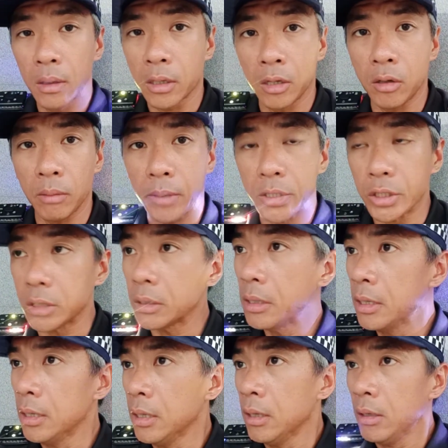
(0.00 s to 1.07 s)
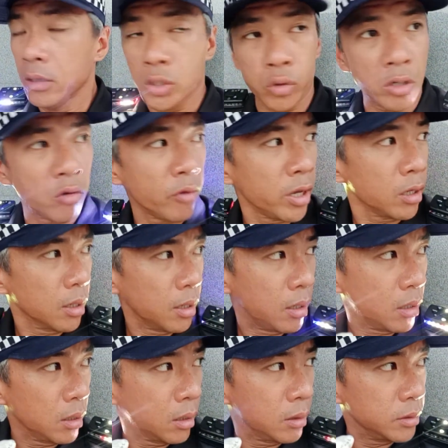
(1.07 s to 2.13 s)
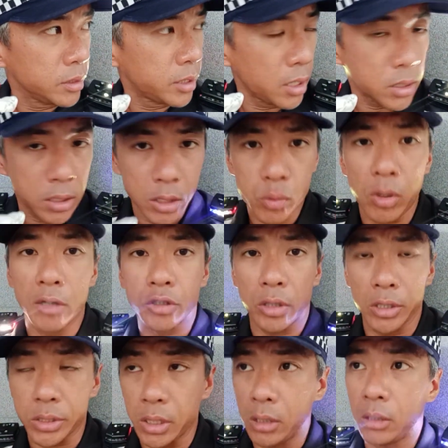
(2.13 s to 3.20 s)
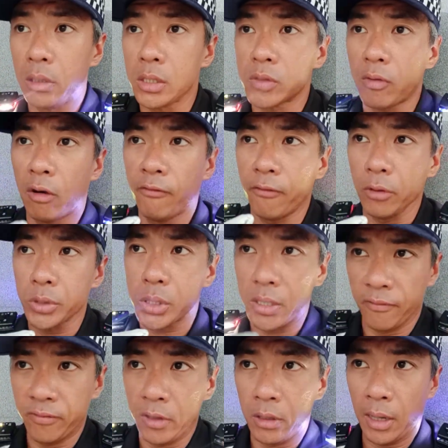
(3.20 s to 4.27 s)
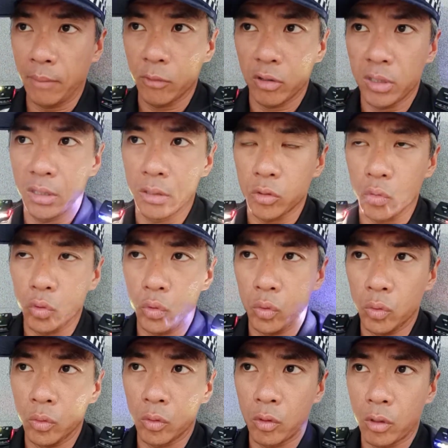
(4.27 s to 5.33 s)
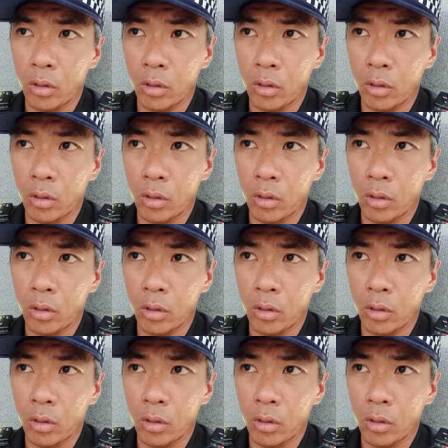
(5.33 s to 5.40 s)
Cannot imagine. So anyway, that's what I'm trying to say. It's all for safety. I'm not here to